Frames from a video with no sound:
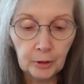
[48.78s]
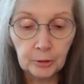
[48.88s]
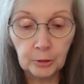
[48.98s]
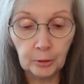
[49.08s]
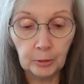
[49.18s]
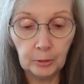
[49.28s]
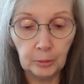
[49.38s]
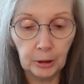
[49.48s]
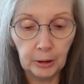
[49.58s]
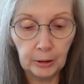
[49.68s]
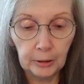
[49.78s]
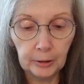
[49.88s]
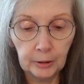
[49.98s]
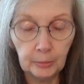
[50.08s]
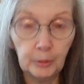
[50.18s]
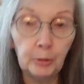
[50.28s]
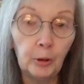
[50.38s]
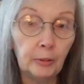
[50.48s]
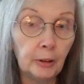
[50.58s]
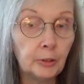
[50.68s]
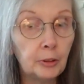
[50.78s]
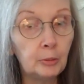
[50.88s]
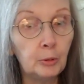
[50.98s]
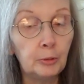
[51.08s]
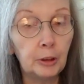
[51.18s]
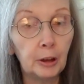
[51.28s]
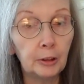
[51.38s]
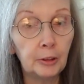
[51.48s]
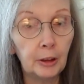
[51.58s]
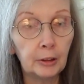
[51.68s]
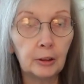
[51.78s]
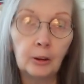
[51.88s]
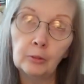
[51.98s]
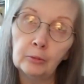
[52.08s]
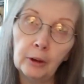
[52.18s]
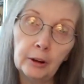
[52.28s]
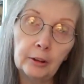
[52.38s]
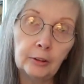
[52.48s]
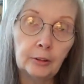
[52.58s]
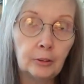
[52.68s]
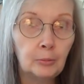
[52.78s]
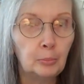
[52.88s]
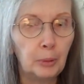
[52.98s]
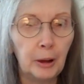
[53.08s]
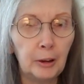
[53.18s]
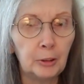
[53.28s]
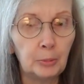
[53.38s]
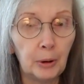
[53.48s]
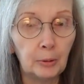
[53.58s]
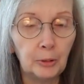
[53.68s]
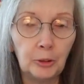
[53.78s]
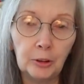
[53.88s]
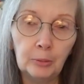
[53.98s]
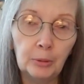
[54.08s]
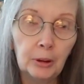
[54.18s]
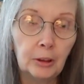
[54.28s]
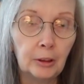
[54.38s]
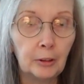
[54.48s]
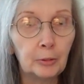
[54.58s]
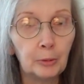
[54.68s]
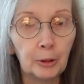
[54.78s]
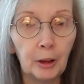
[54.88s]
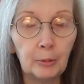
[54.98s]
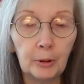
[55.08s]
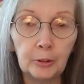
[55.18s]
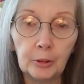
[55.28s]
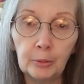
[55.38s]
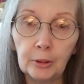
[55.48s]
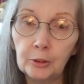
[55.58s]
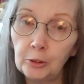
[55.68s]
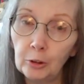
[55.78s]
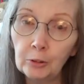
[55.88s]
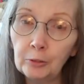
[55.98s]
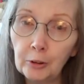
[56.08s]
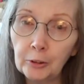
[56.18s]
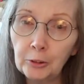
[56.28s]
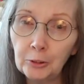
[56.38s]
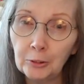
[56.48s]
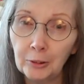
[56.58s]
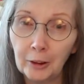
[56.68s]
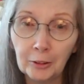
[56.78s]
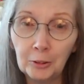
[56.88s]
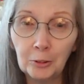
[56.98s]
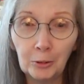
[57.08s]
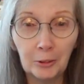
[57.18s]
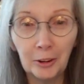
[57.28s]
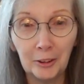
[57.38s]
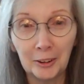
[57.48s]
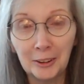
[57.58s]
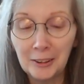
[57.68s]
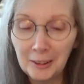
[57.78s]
So anyway, if you have not seen the movie Contact, rent it, buy it. It's probably cheap. Get it from the library or something. It's Jodie Foster. How can you go wrong?